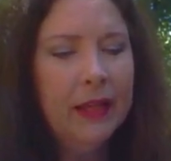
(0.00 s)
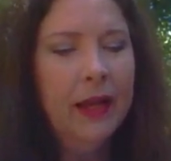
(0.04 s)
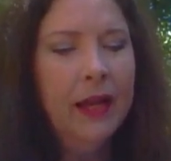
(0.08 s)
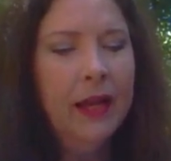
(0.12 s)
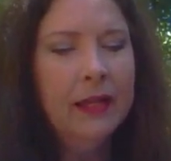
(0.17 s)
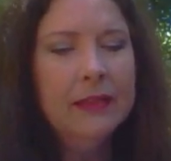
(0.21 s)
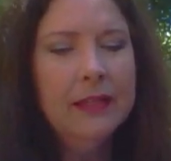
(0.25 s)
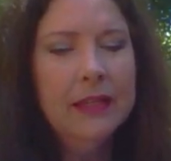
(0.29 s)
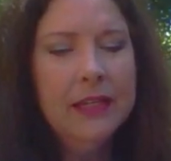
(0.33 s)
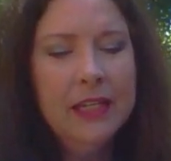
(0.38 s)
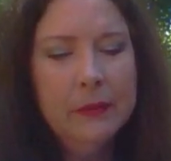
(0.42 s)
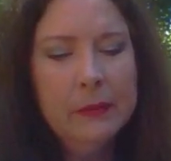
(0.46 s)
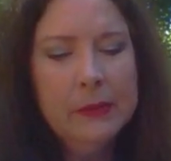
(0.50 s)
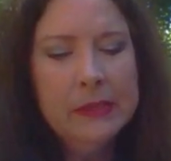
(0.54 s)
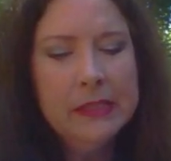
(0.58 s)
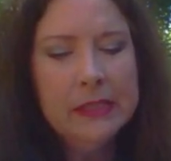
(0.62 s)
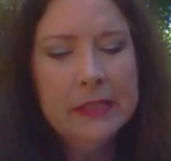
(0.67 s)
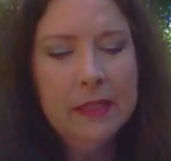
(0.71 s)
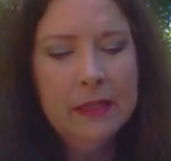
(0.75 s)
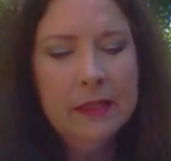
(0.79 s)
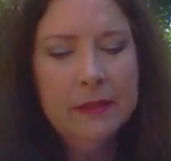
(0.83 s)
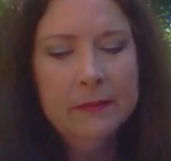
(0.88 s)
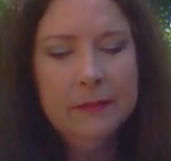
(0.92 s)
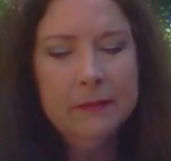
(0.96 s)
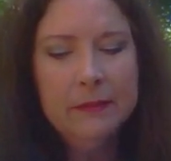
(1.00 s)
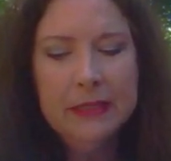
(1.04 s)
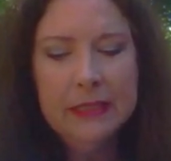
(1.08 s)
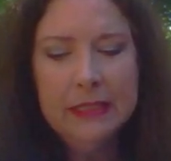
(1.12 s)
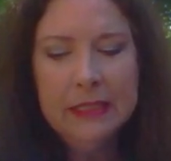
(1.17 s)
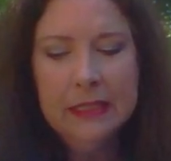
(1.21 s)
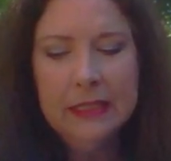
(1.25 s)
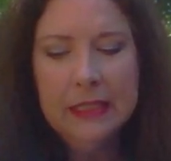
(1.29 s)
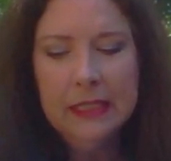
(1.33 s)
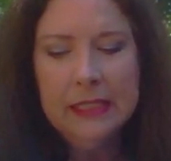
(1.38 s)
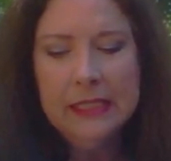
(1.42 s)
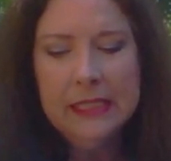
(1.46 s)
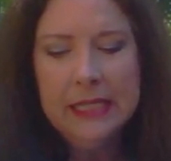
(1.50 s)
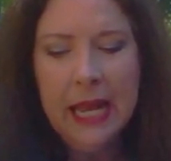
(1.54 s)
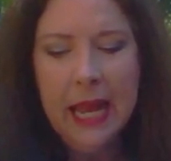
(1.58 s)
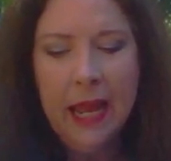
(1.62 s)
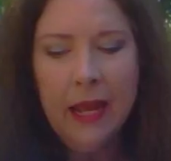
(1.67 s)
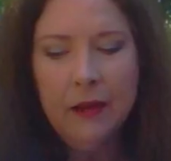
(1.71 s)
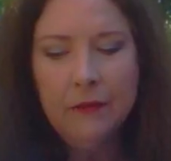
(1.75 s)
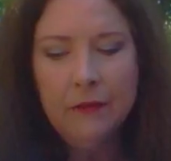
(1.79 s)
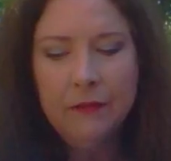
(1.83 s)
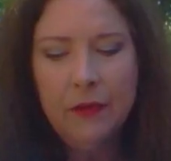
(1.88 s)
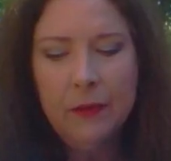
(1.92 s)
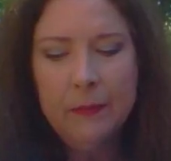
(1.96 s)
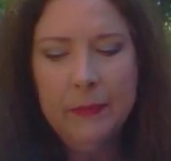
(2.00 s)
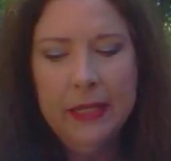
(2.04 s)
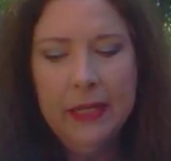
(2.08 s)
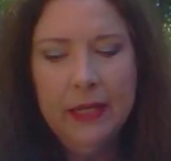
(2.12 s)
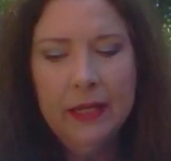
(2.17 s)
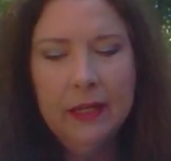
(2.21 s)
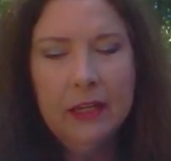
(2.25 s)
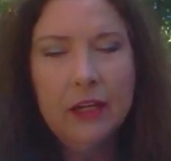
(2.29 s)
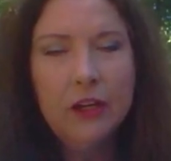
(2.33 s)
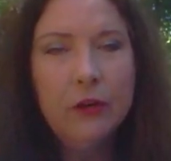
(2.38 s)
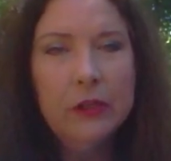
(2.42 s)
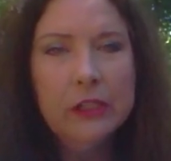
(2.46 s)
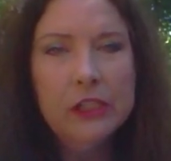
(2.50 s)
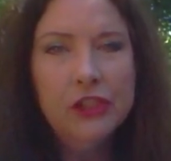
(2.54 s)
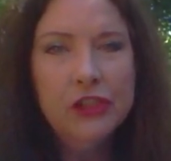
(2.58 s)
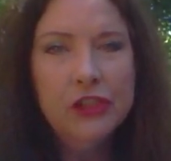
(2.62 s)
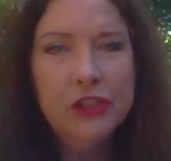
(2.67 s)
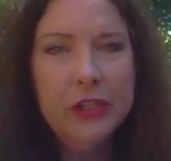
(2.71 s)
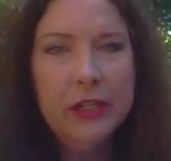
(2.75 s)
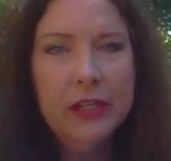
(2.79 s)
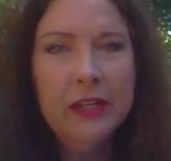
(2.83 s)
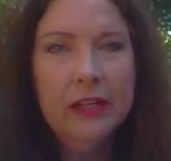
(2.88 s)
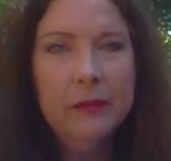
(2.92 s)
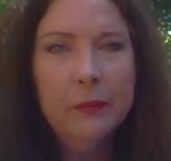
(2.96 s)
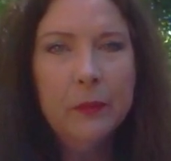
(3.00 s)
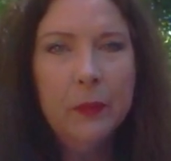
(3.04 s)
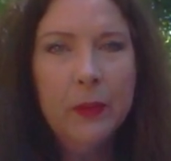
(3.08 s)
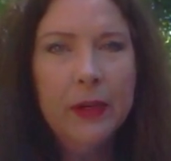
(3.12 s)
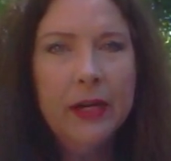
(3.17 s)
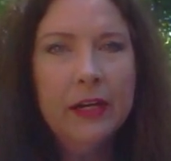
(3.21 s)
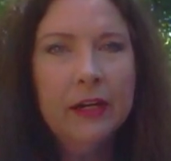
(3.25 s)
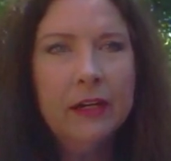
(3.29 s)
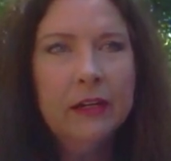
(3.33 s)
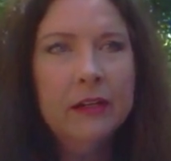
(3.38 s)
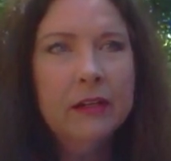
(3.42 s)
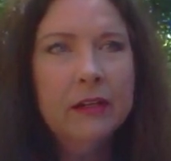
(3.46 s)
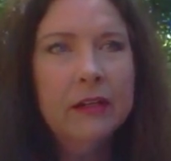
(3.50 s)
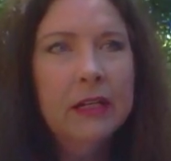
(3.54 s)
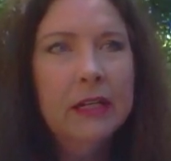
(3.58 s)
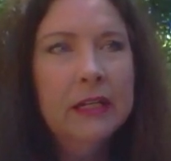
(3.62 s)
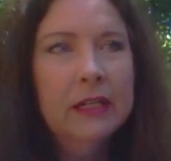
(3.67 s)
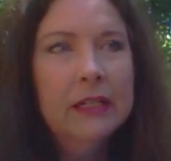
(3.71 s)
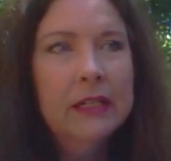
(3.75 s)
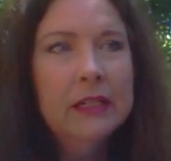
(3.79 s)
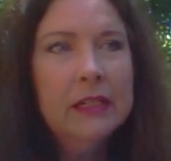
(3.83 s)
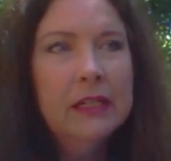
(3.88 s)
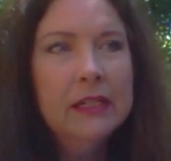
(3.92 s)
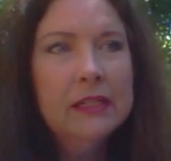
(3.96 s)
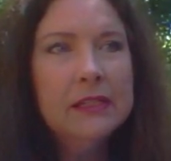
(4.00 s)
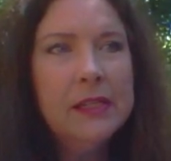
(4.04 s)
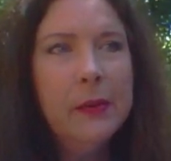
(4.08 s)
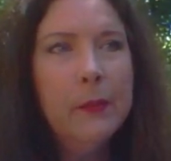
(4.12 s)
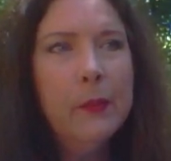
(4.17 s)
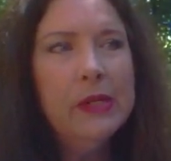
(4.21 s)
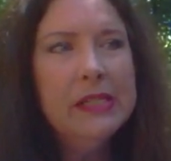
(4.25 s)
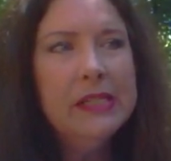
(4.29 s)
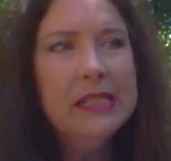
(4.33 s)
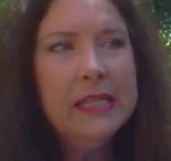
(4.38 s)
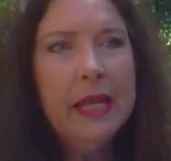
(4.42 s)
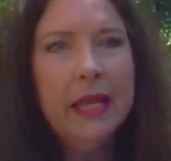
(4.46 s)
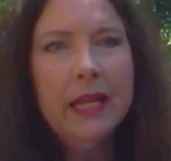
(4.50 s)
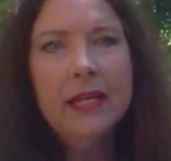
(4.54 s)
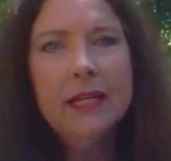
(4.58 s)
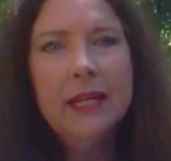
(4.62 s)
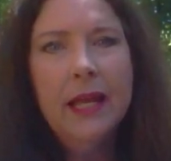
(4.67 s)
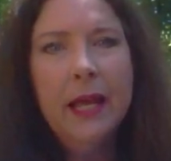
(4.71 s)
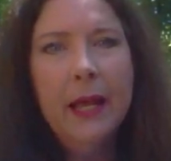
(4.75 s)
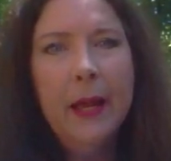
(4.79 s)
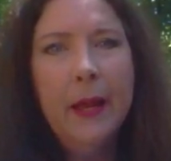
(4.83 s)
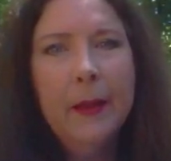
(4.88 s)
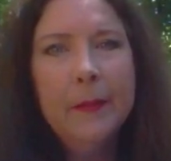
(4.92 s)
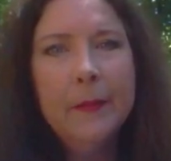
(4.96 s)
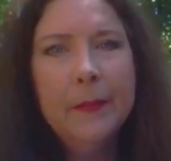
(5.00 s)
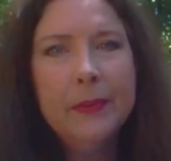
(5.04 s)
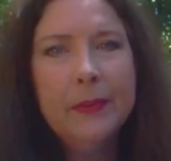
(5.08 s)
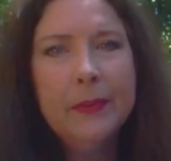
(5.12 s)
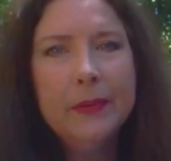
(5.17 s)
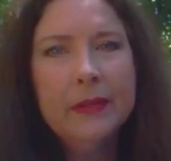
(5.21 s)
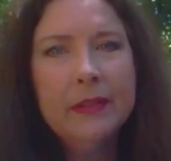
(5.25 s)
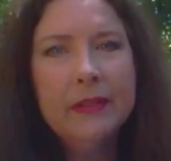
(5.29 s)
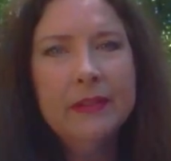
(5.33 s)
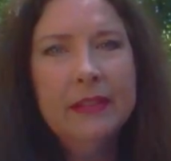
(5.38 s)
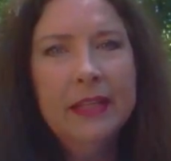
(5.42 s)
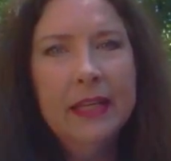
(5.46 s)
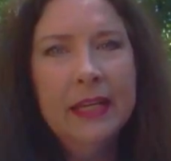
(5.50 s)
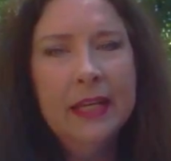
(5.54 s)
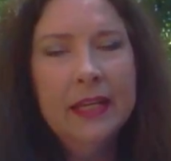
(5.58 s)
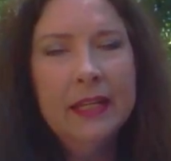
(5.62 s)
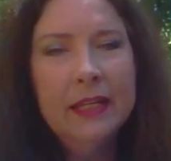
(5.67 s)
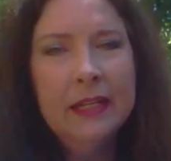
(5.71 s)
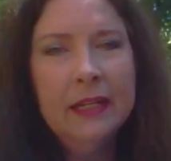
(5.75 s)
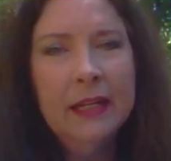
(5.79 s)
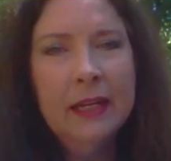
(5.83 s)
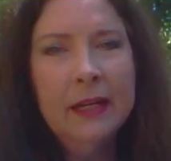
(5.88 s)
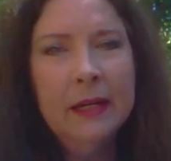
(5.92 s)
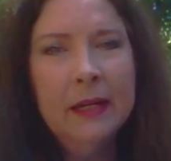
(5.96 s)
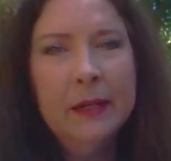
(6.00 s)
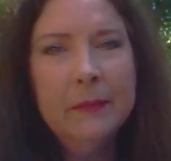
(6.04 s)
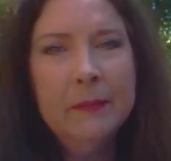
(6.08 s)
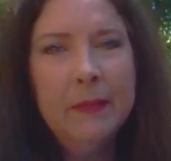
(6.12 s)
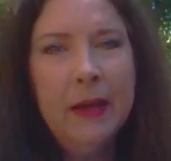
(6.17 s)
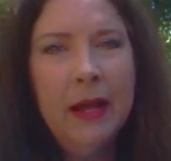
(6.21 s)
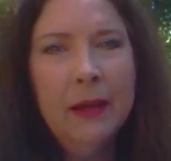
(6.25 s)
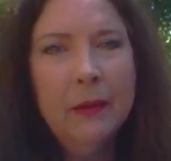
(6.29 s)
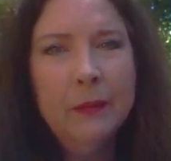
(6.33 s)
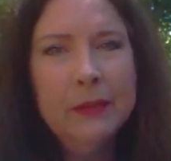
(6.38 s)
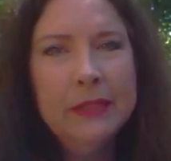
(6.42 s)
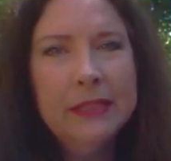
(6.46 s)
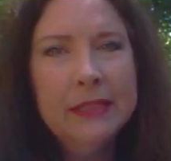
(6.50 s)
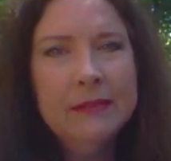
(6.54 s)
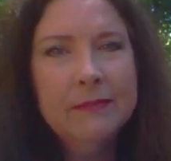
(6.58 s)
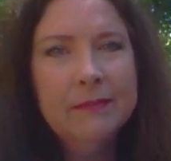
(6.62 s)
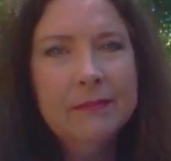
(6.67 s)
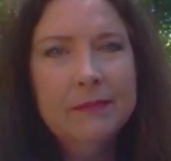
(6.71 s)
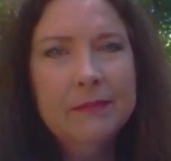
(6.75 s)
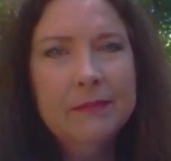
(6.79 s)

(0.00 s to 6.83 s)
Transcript: I think it was a attack for being a Christian, where someone set it up that um, I would,